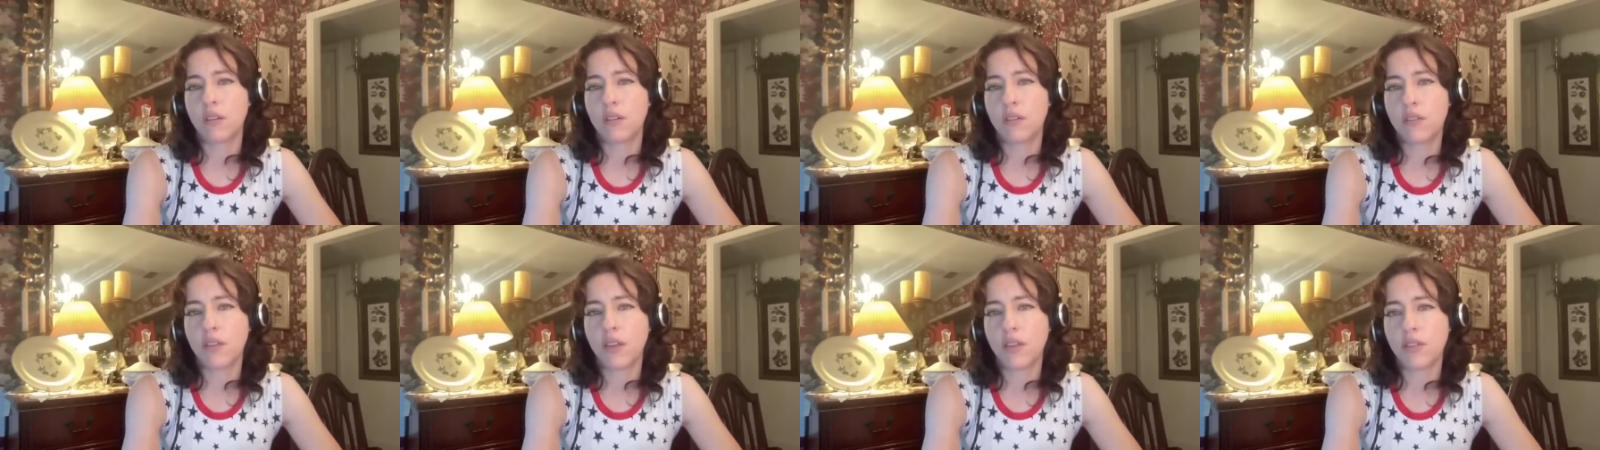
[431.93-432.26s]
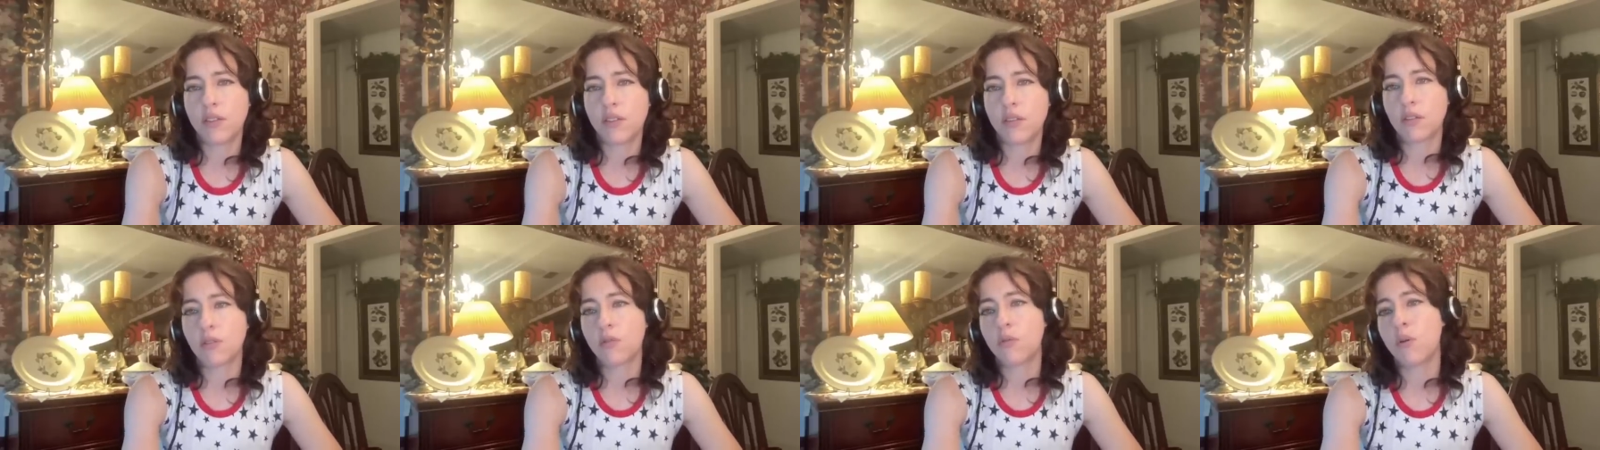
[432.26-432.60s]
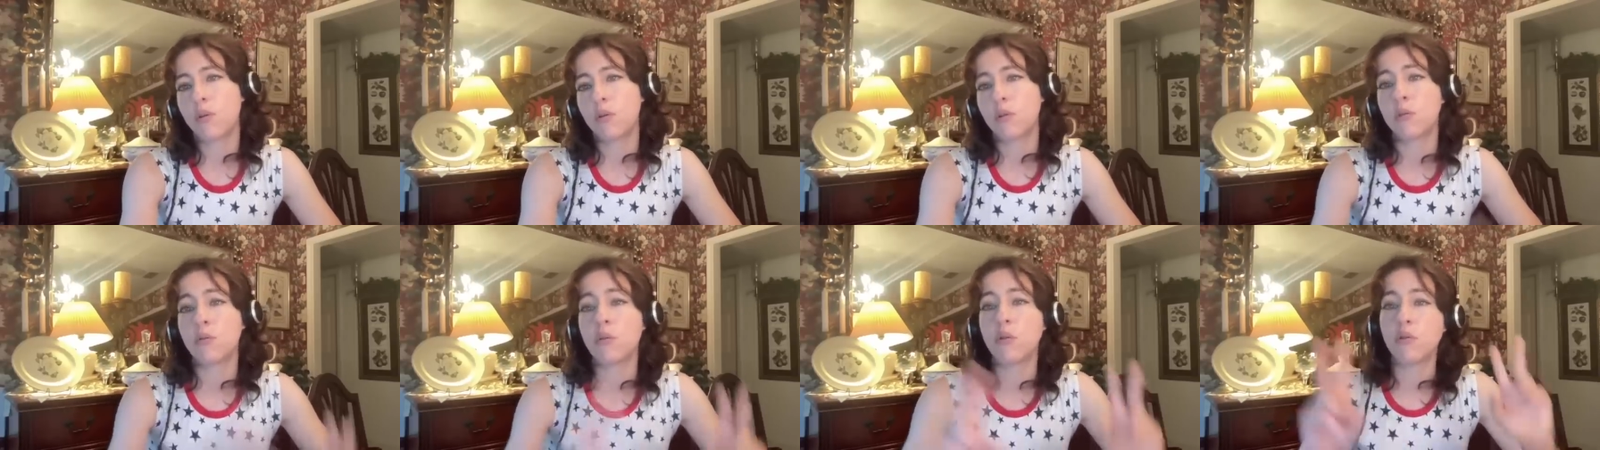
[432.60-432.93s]
that the
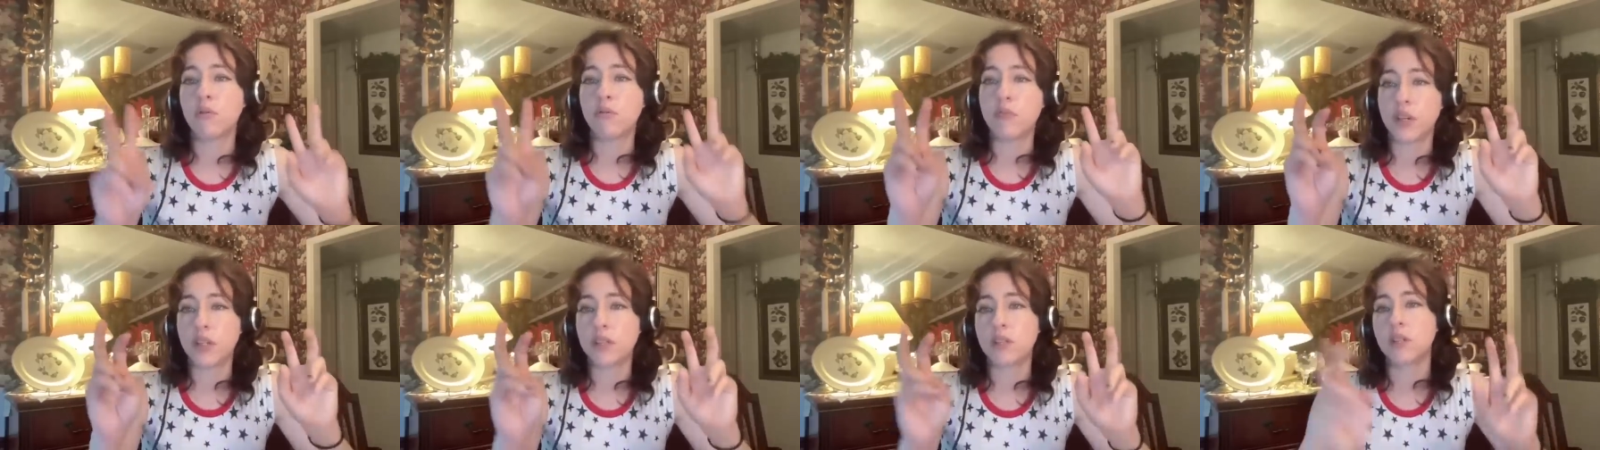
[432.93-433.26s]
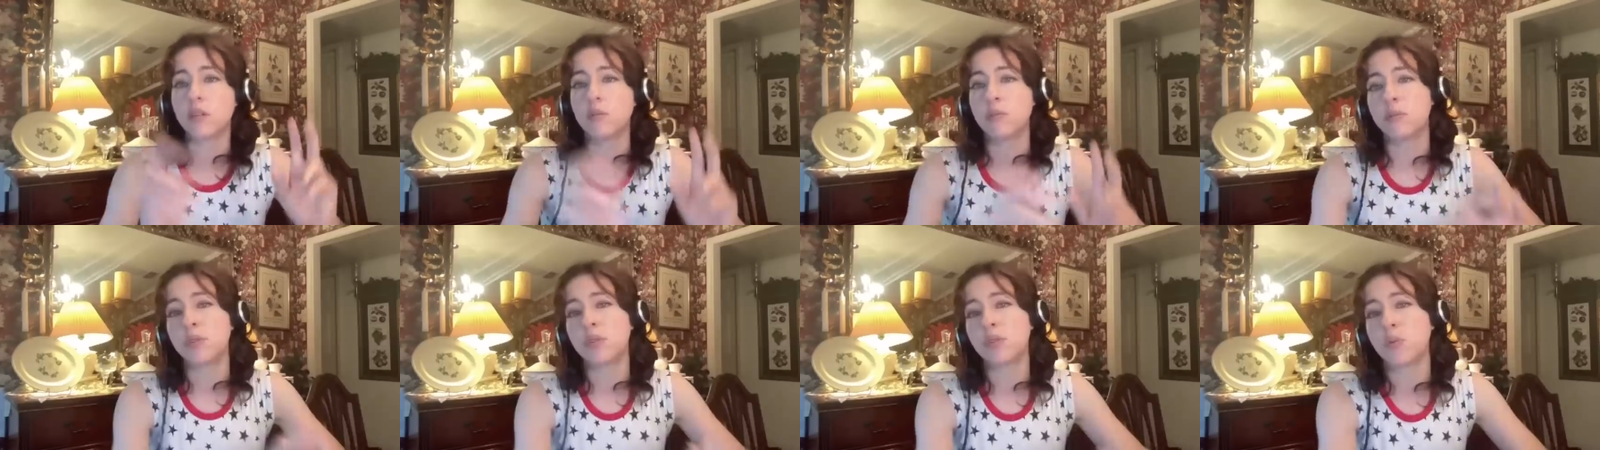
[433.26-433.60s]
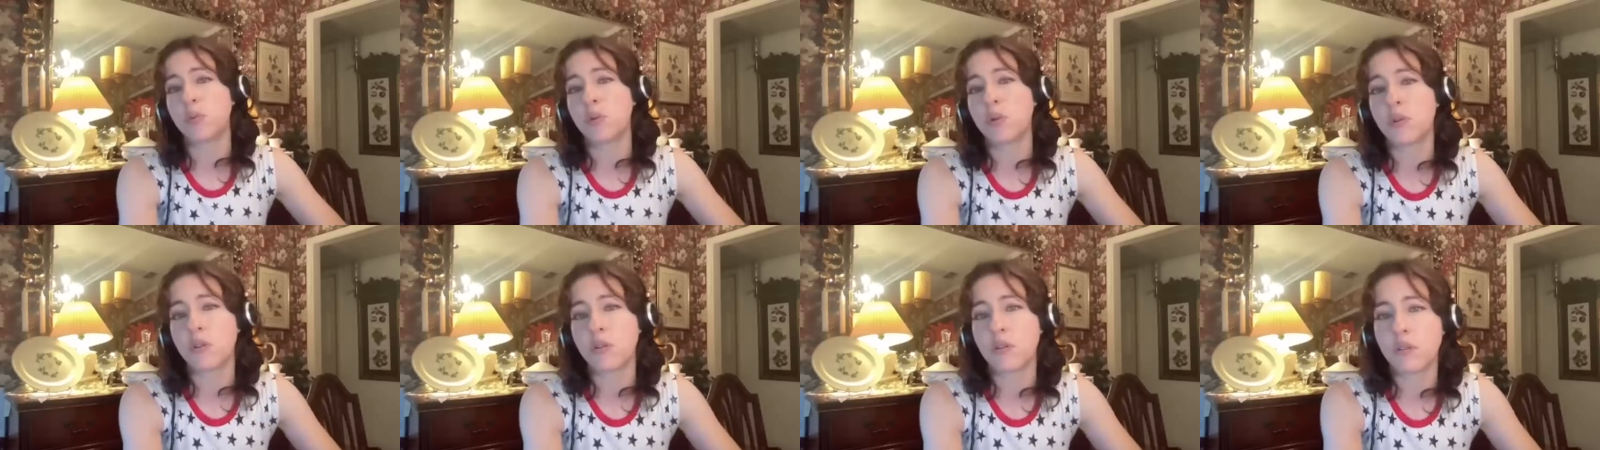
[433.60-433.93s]
quote unquote victims
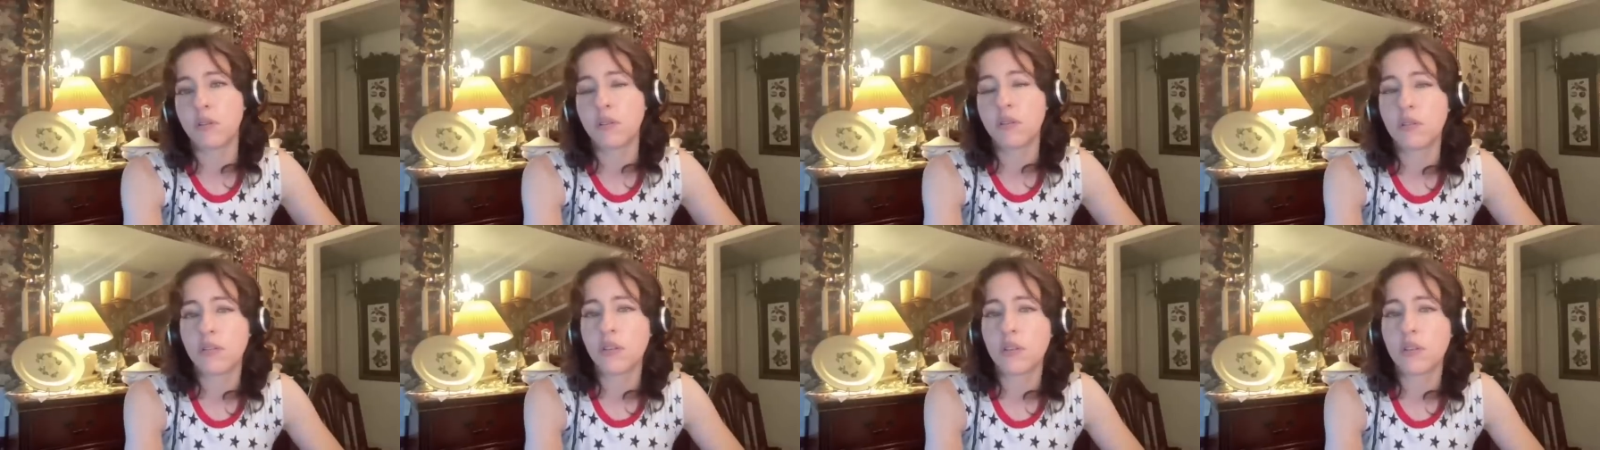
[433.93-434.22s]
or